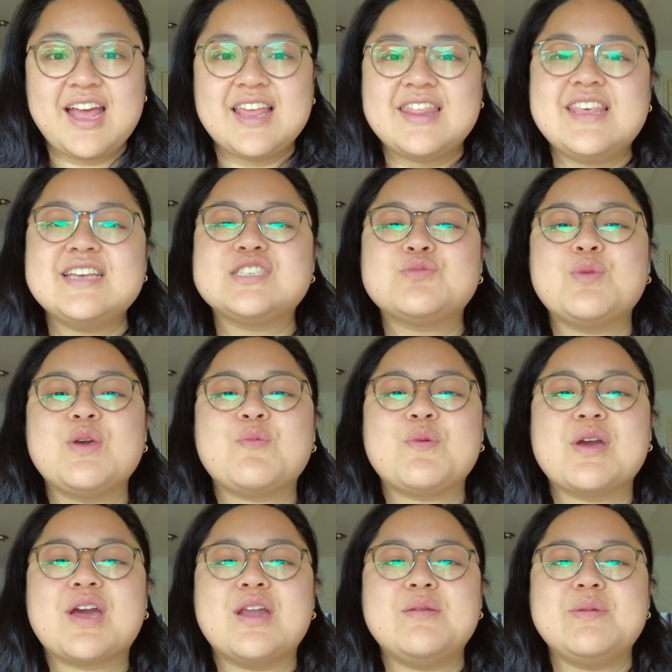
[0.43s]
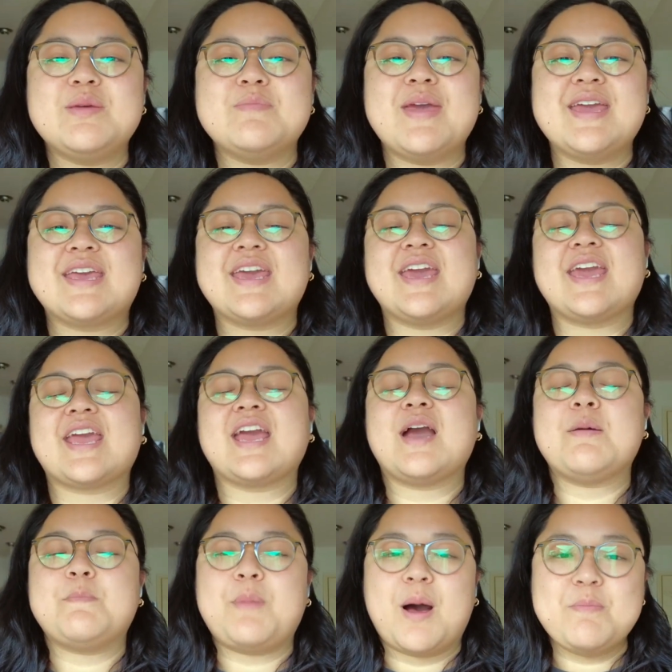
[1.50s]
This week we're going to be making
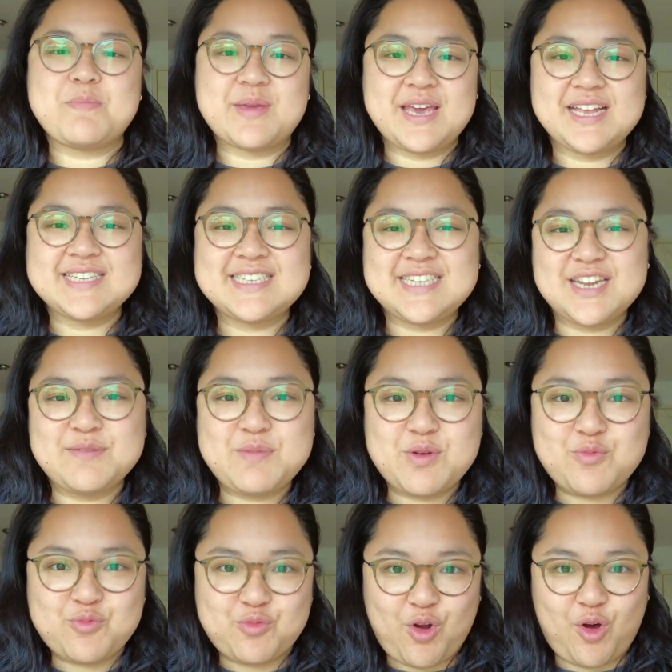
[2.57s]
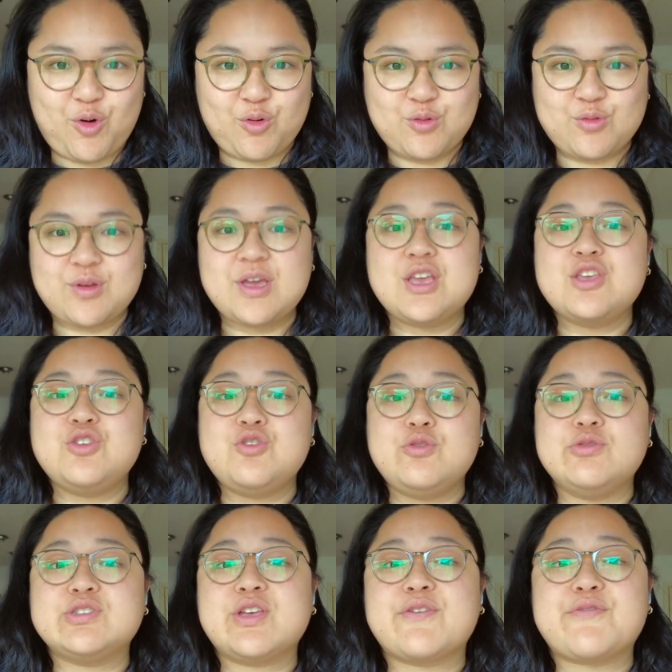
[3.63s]
pumpkin cinnamon roll
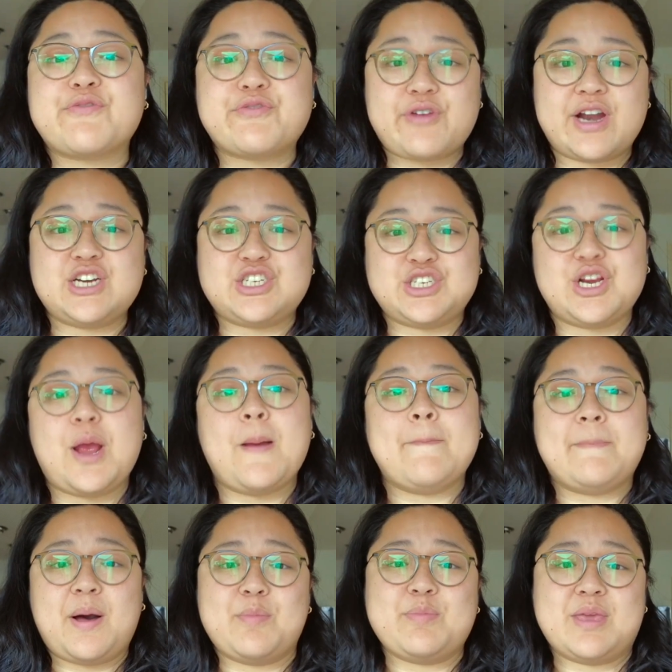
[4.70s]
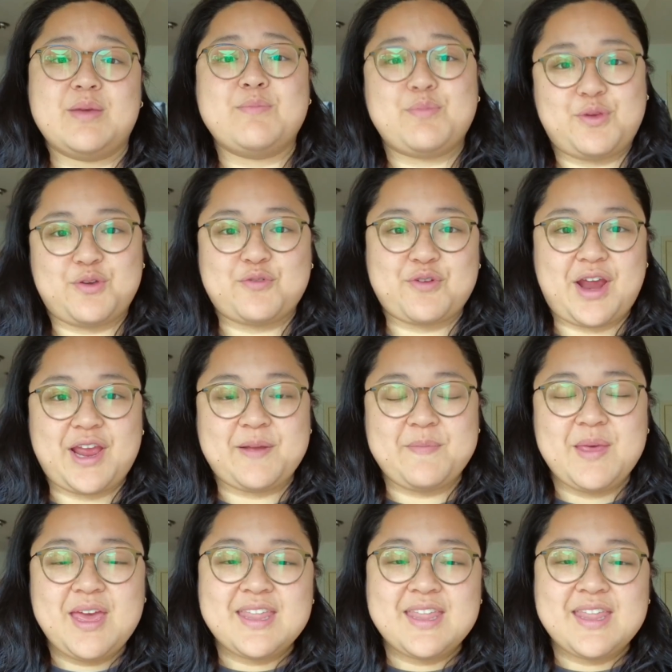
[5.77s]
using fresh pumpkin puree.